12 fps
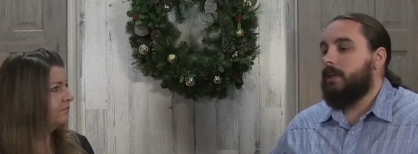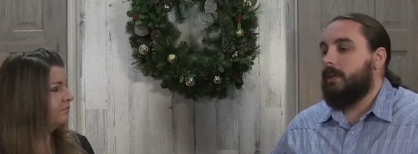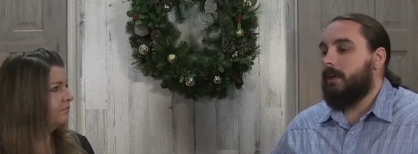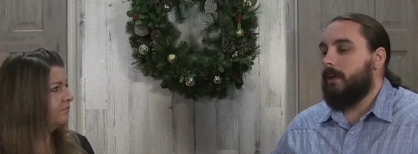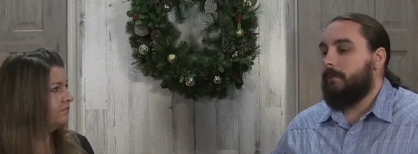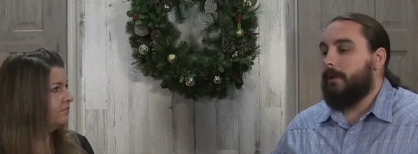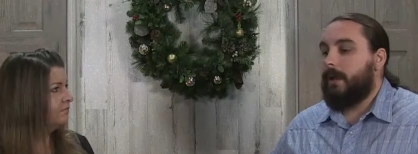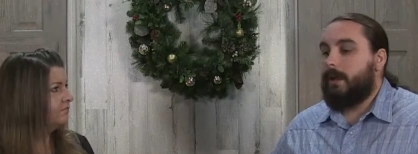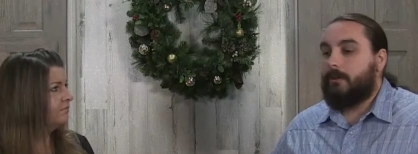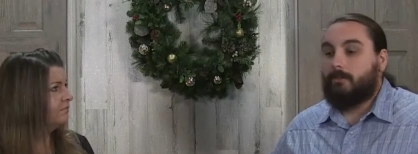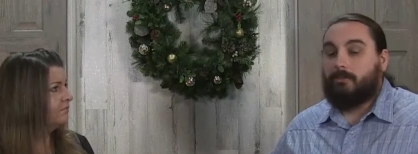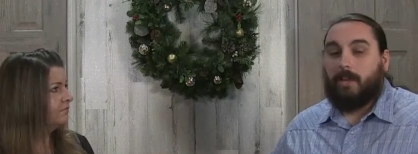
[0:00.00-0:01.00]
Speaker 1: But I
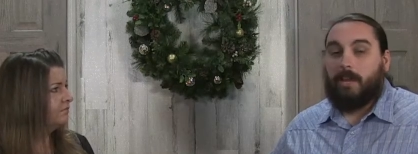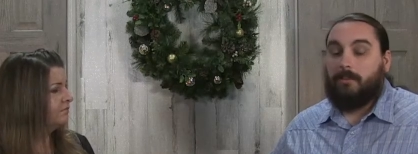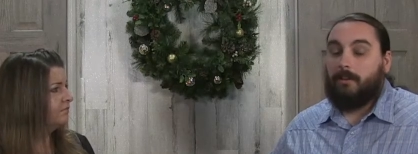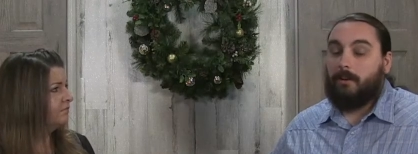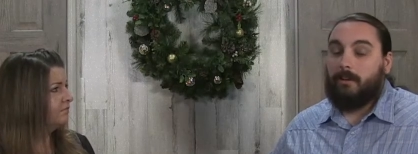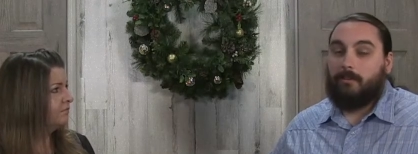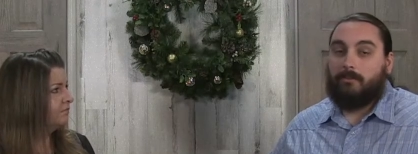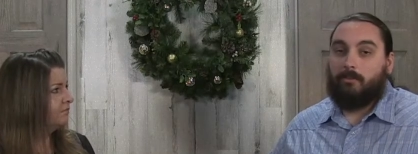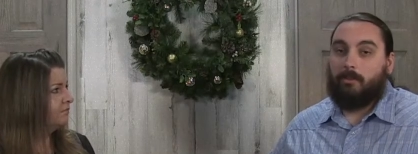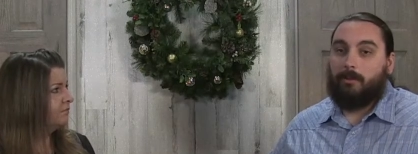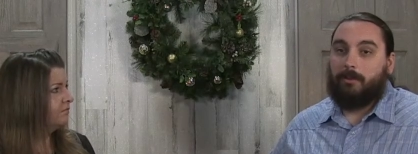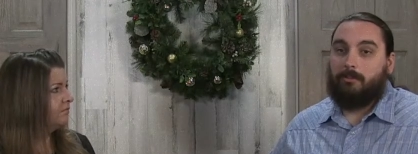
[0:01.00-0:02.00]
understand there is
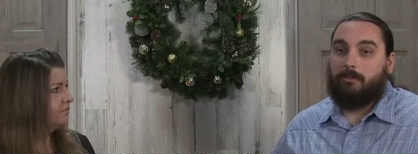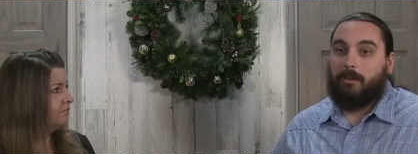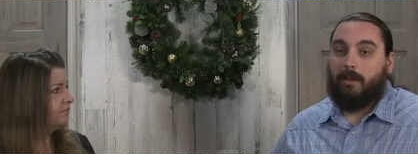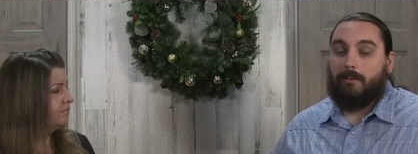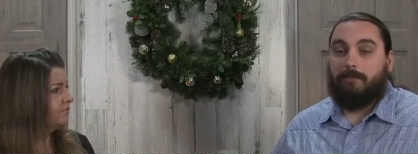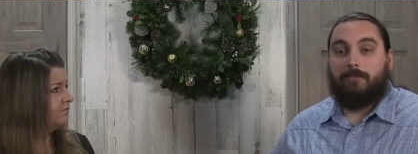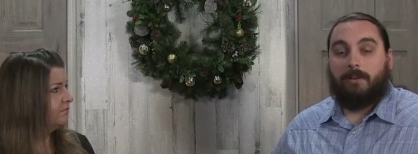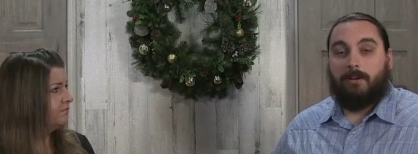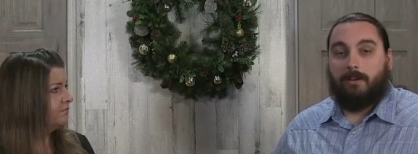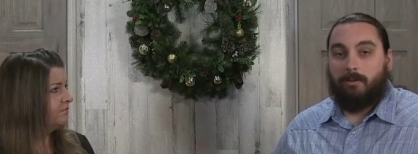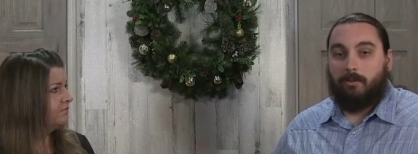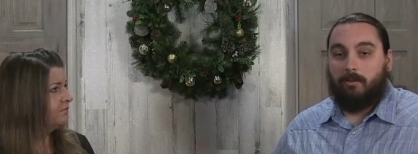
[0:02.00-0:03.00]
so much
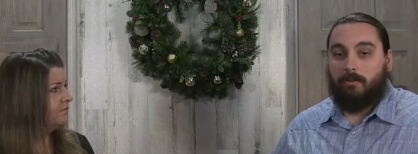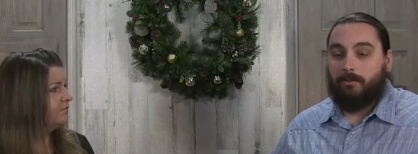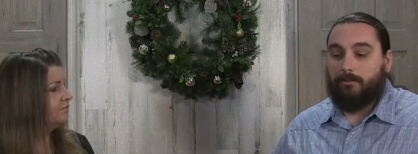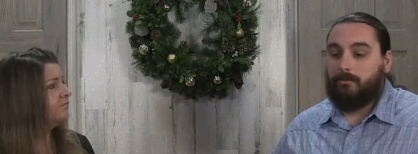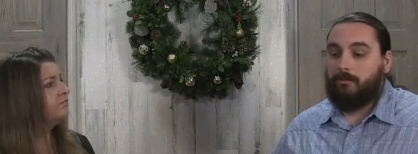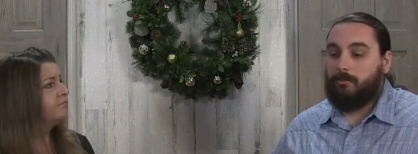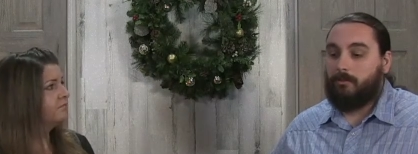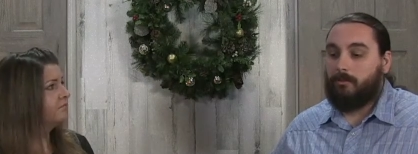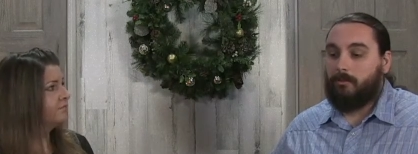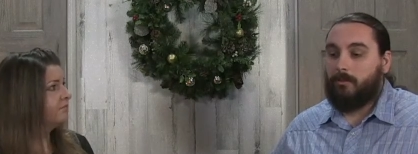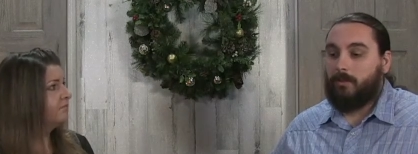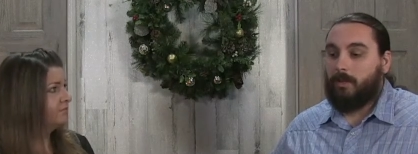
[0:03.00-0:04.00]
fear and hurdles
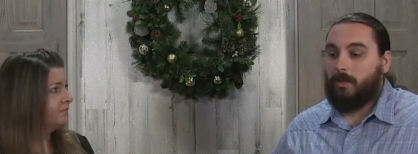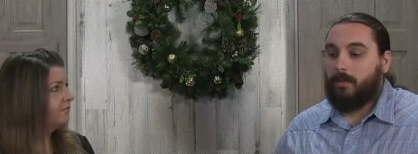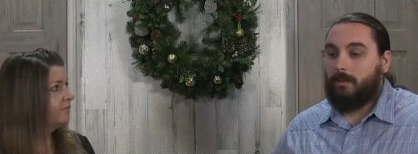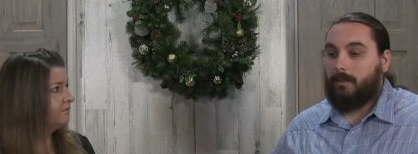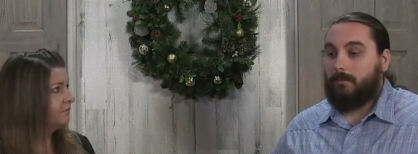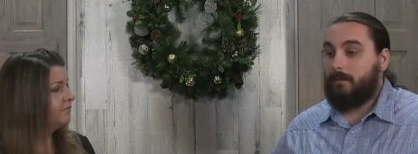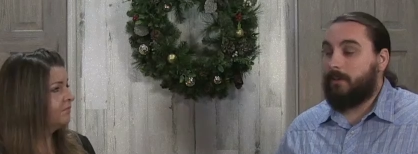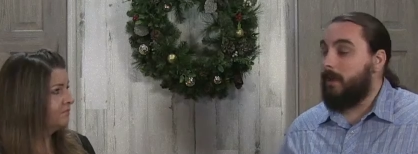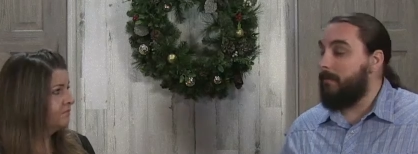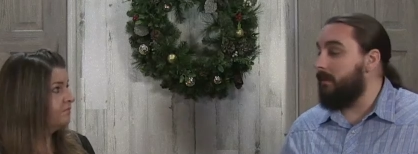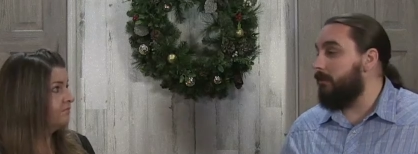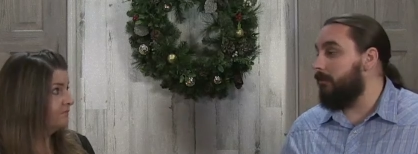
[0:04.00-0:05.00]
to even
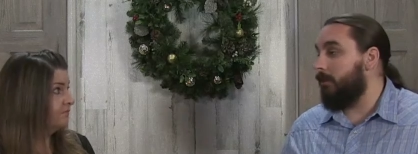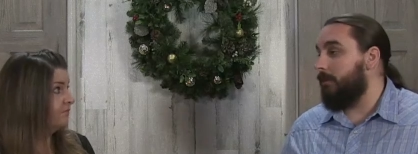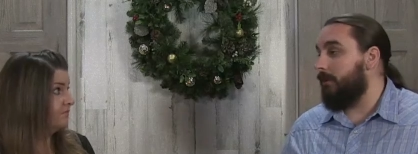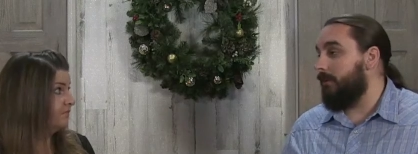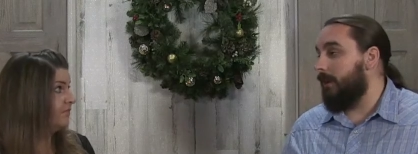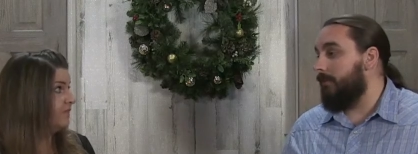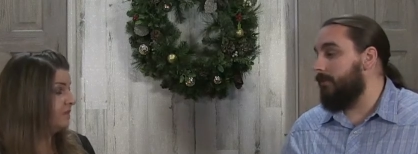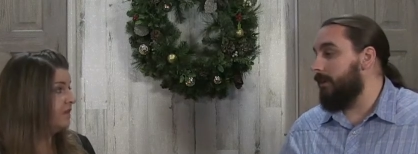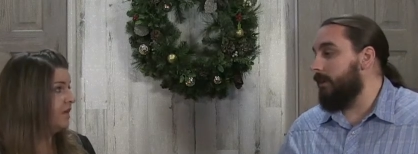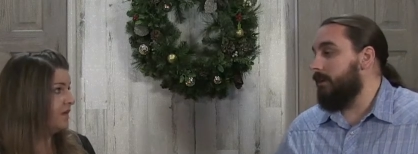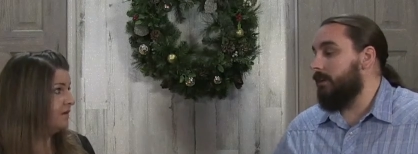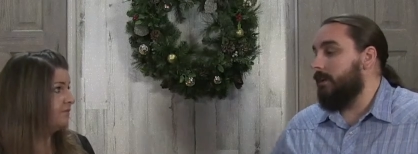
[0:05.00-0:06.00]
coming to Celebrate
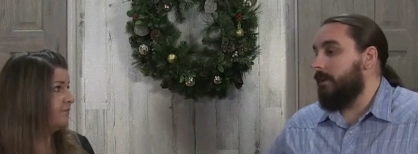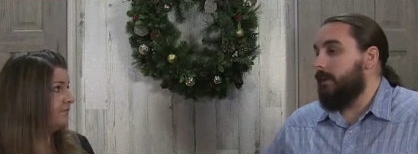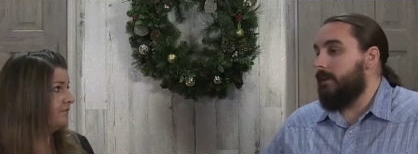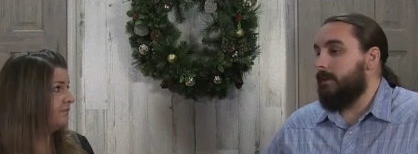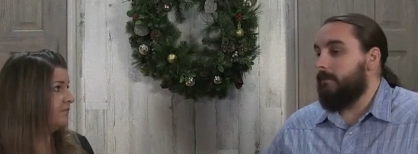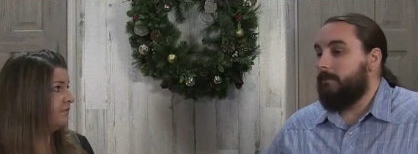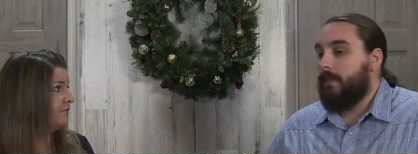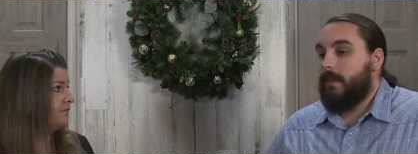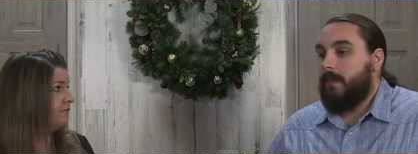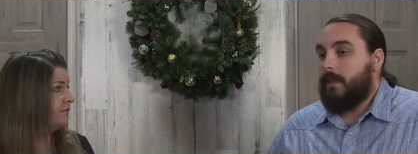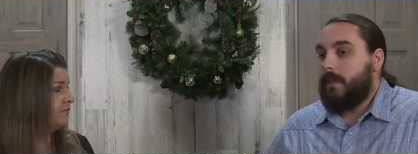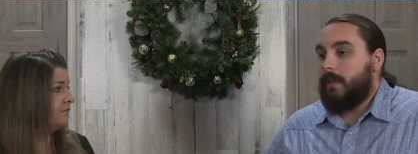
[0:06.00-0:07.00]
Recovery.
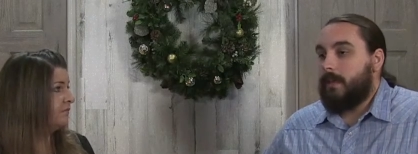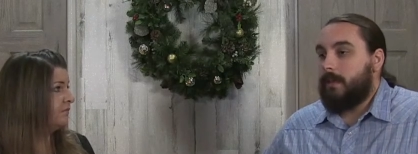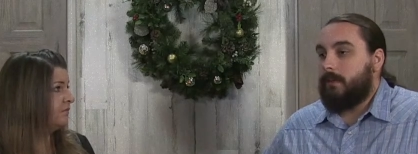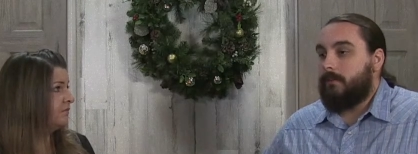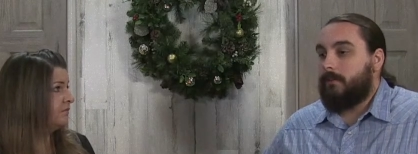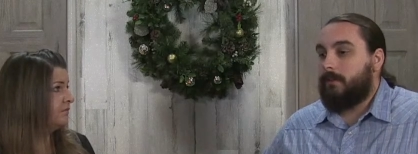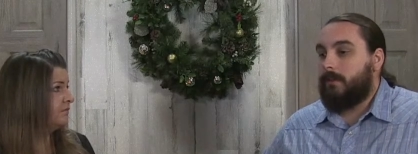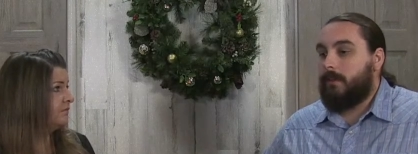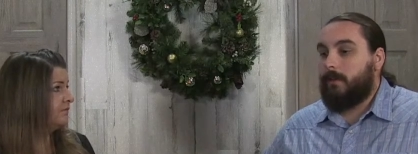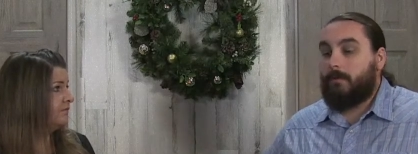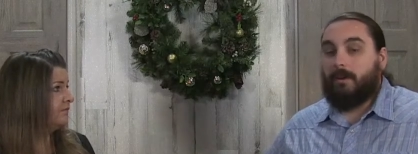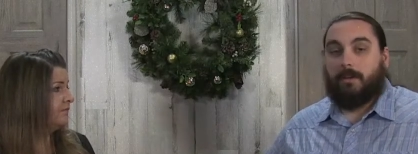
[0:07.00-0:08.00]
And
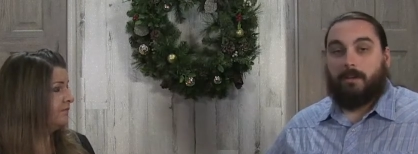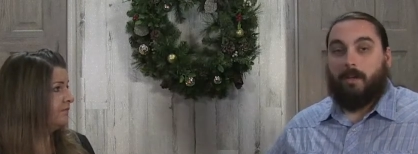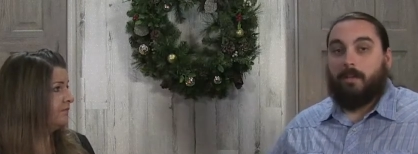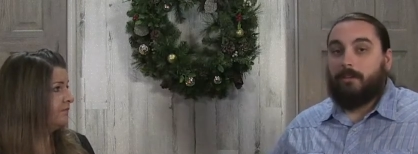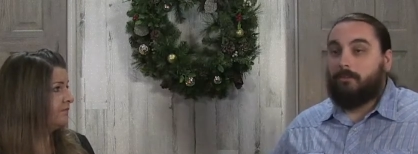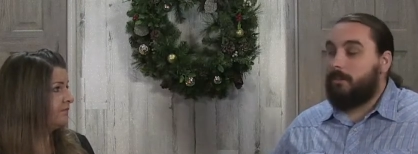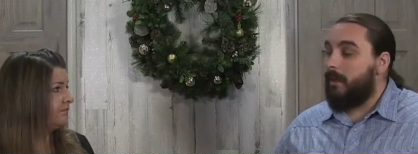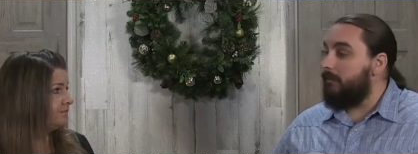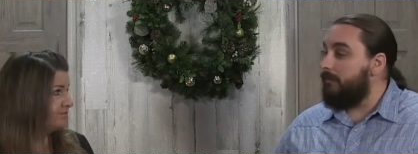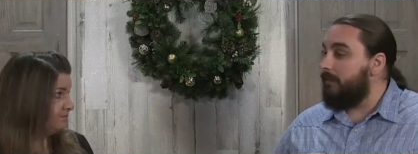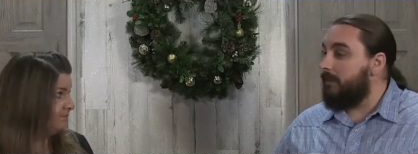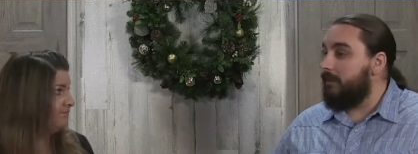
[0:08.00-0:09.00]
I want to acknowledge
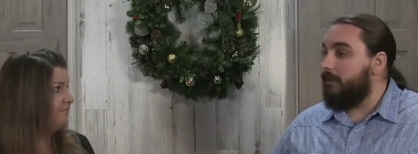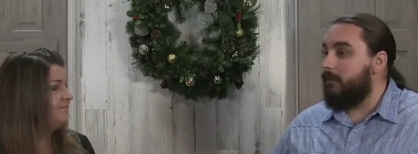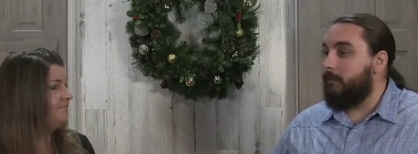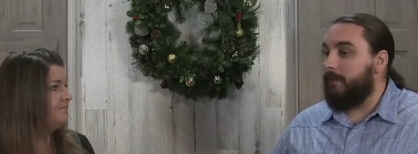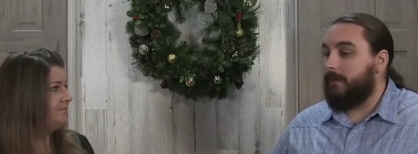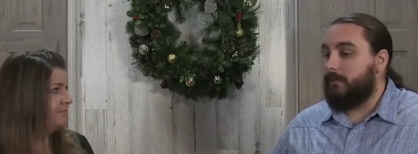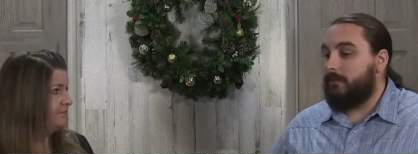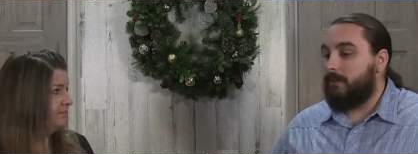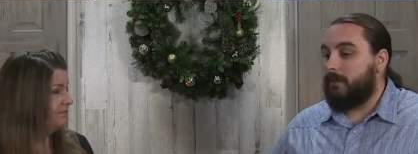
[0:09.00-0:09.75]
that fear, but,